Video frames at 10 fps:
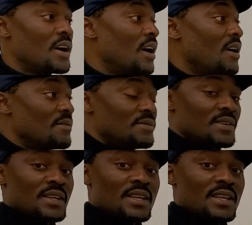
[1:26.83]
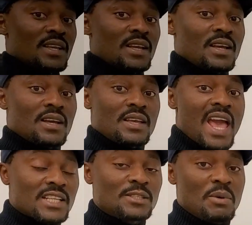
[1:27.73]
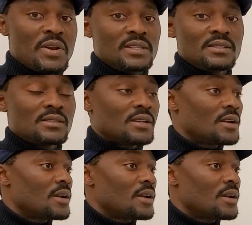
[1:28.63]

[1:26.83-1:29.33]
of exponents.